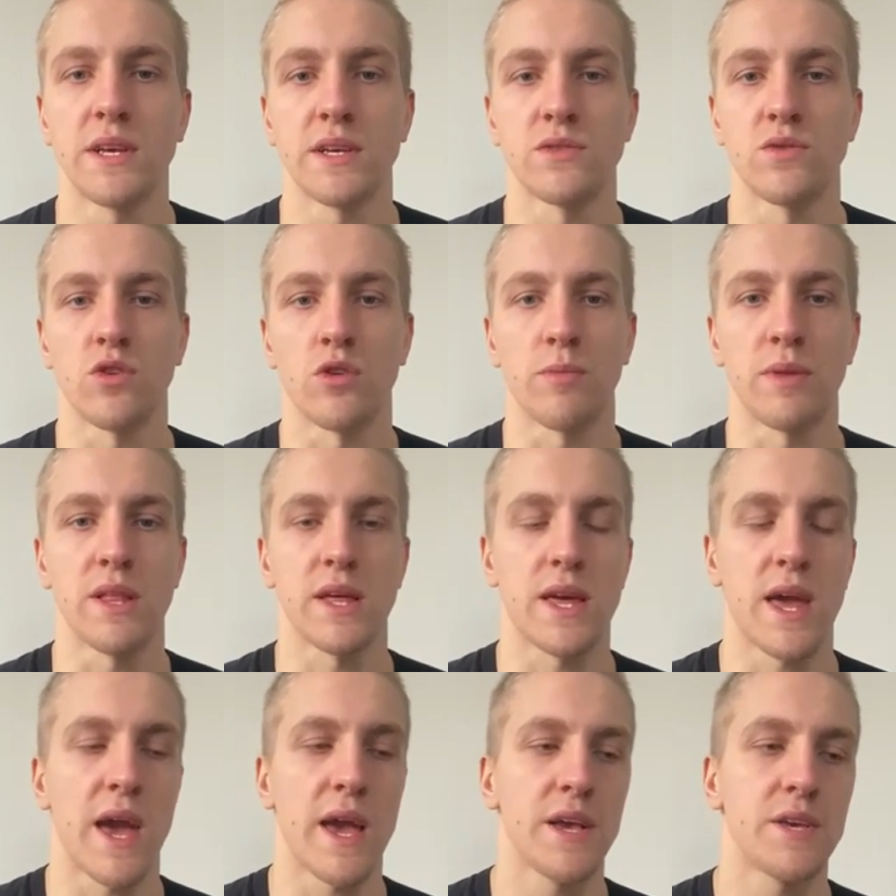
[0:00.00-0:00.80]
that's not going to be
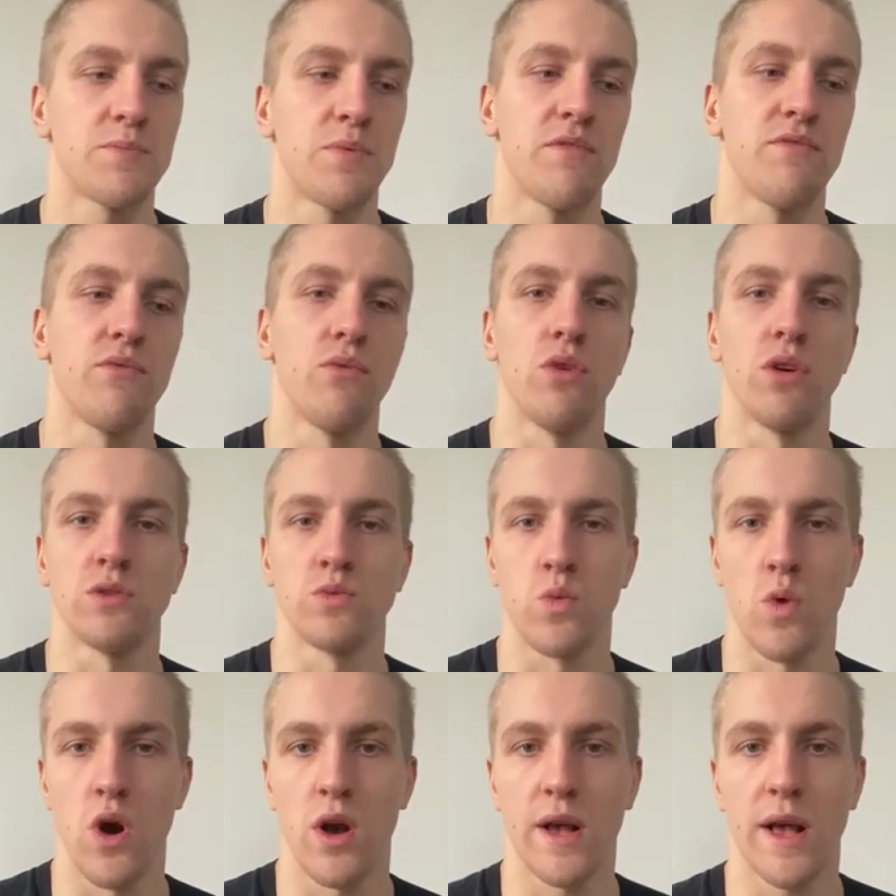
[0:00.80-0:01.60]
the case, but for
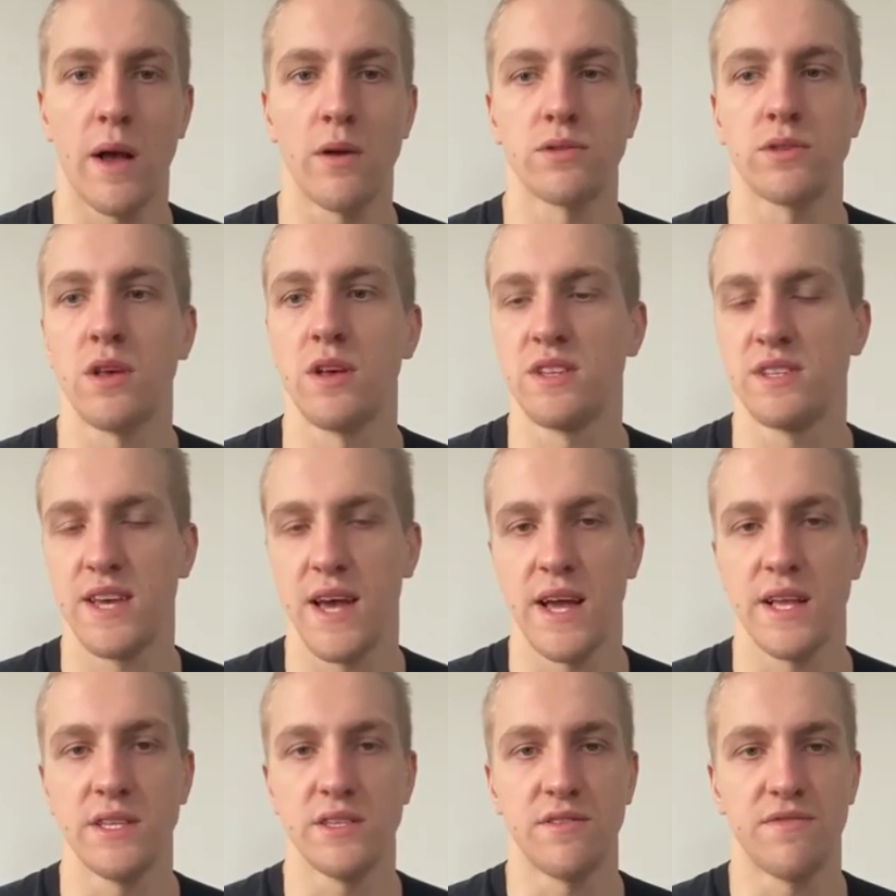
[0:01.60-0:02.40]
those workouts that are
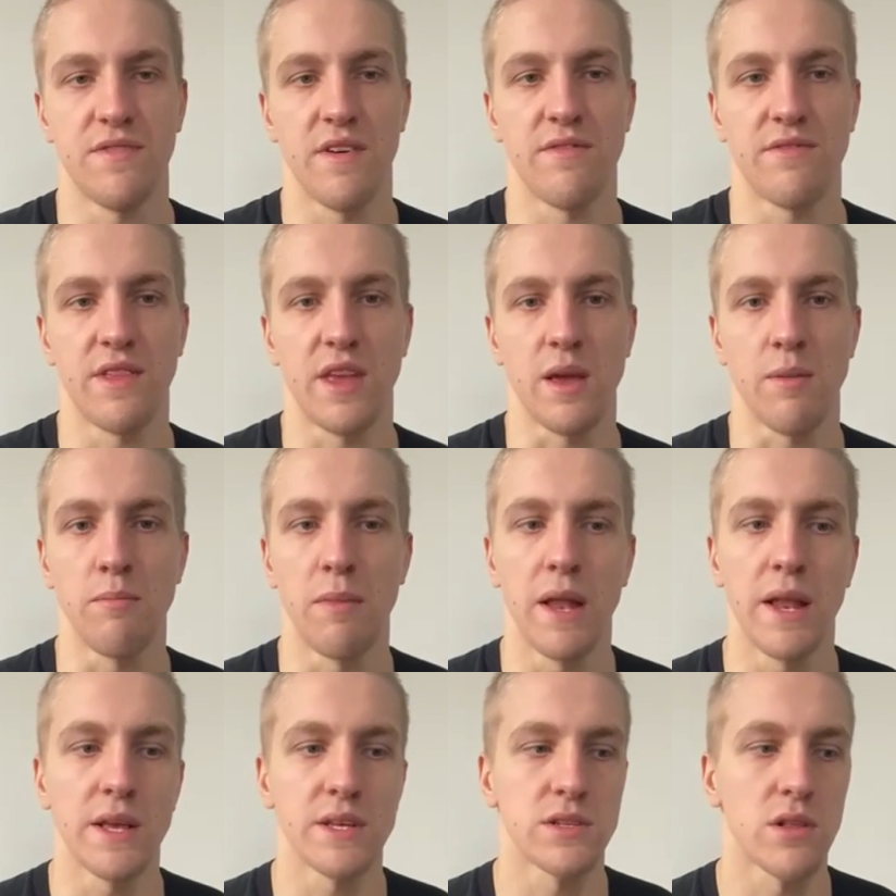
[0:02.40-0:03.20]
10 to 15
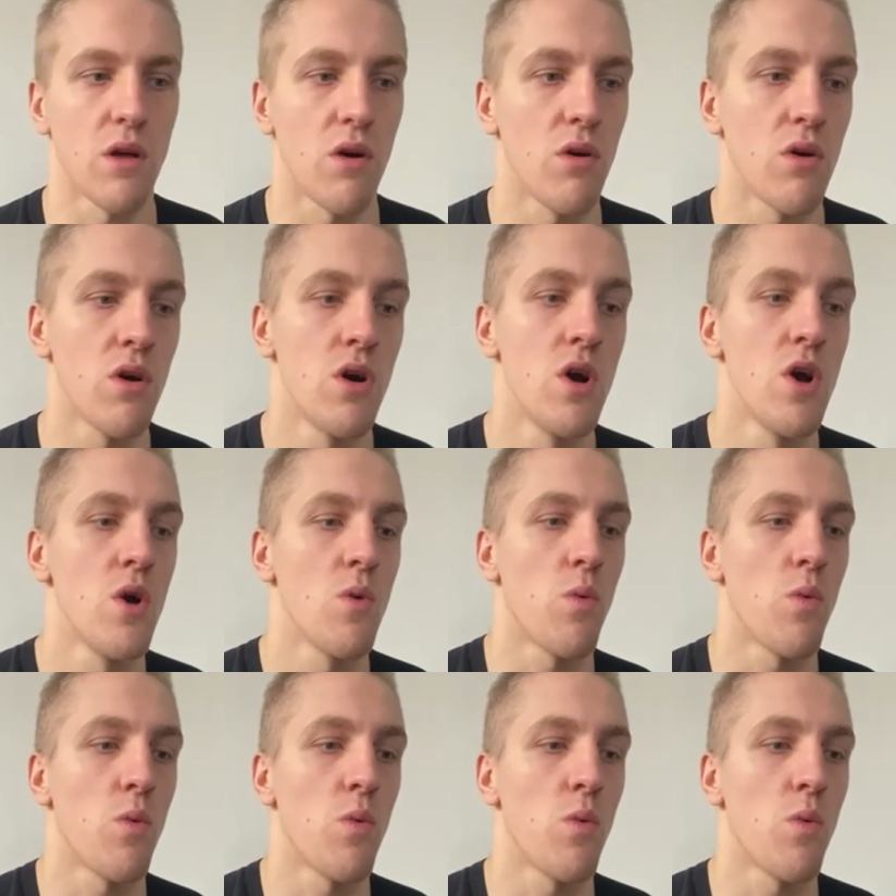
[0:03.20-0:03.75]
minutes long,